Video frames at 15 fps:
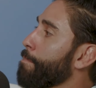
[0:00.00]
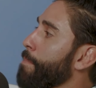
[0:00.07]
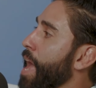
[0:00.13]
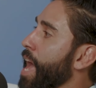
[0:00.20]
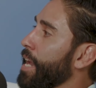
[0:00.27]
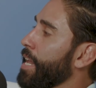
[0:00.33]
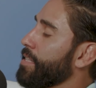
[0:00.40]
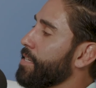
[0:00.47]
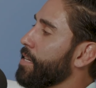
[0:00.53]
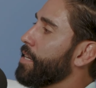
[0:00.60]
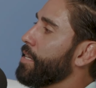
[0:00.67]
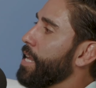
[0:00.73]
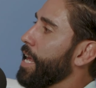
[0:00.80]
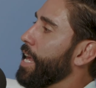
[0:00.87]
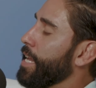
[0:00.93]
man,
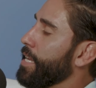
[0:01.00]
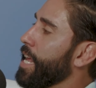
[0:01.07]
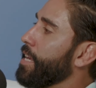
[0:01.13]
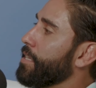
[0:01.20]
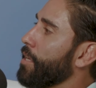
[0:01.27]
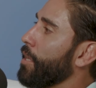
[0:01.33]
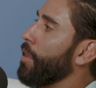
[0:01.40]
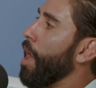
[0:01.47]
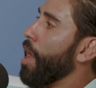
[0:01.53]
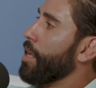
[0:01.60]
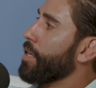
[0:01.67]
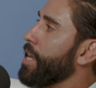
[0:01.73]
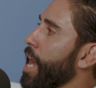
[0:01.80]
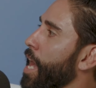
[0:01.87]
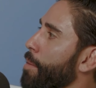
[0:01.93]
it takes a
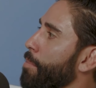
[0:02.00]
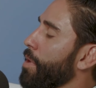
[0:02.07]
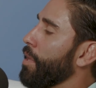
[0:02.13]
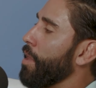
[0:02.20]
lot of time,